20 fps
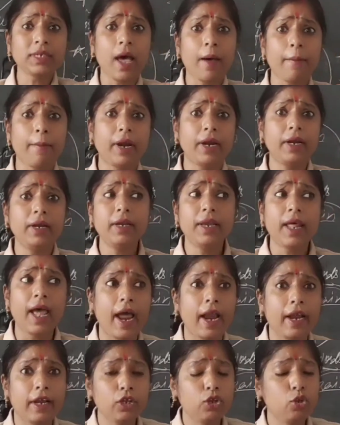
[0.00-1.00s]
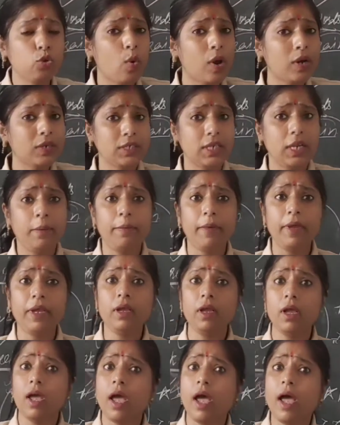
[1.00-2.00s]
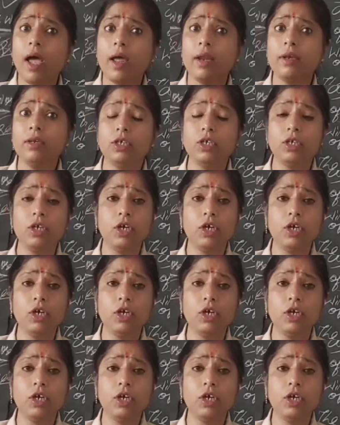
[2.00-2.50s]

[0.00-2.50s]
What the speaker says: happened that you are sleeping and